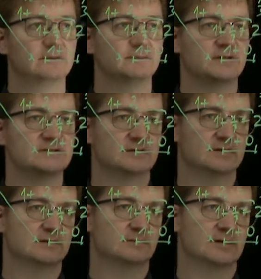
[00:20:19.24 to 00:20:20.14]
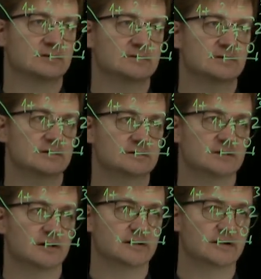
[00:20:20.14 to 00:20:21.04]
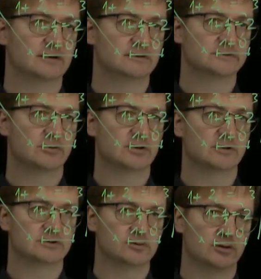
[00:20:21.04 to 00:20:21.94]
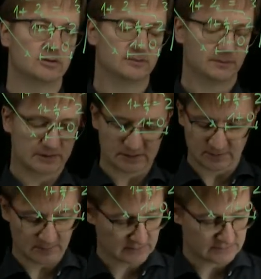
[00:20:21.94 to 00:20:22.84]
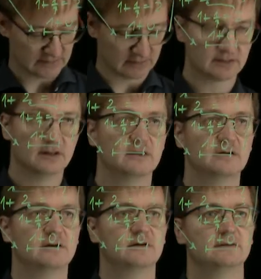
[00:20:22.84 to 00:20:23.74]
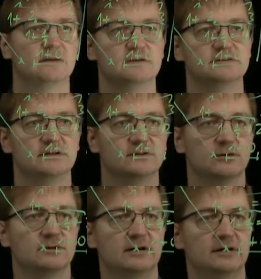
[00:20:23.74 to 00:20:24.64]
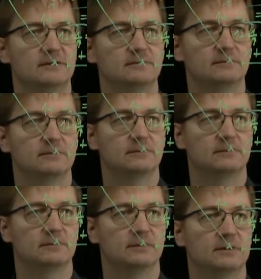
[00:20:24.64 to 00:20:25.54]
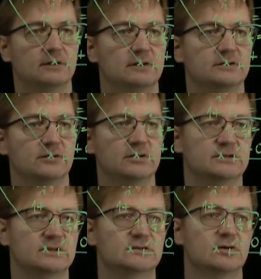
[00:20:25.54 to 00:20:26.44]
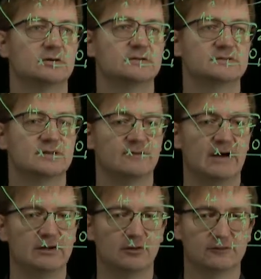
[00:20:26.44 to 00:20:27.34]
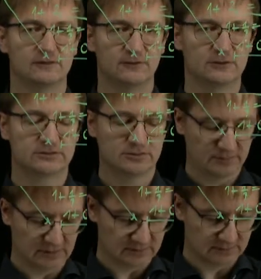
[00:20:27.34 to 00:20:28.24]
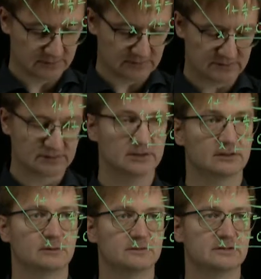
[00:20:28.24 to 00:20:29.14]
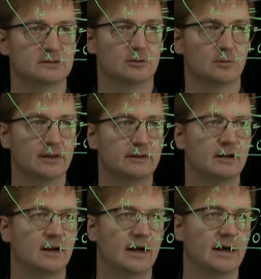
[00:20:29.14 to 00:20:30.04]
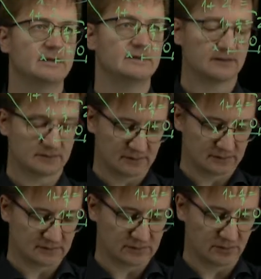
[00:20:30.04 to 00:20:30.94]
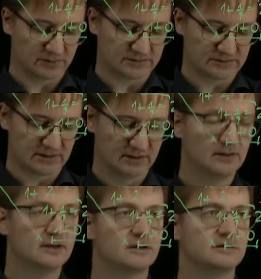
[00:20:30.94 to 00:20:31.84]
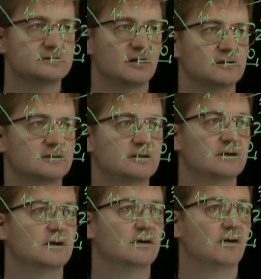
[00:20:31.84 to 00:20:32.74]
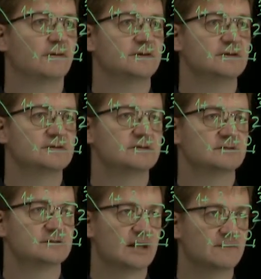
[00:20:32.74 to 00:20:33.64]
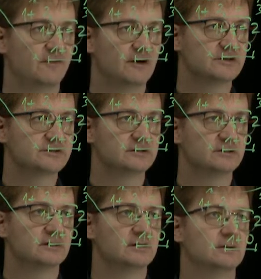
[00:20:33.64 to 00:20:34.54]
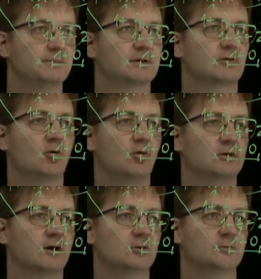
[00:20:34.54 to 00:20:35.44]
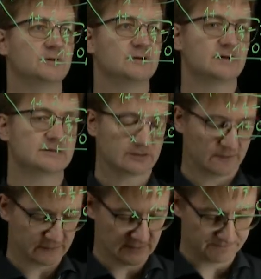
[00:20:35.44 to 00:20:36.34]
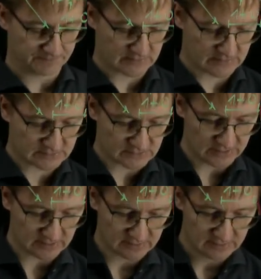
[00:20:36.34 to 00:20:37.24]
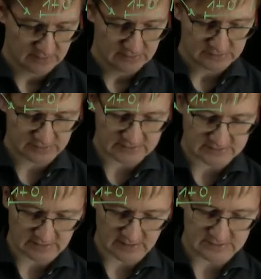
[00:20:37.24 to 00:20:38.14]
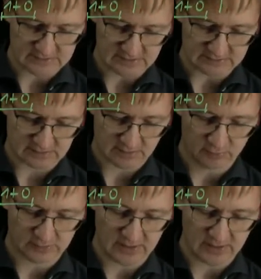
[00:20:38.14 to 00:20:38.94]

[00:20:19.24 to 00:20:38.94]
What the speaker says: basically we can see this line here. So I return, basically we can say that there is return here. So it returns the value of the first symbol, which is either 0 or 1, and it returns the result of this same function, but called out with the rest of the string. So that's the case here. So count A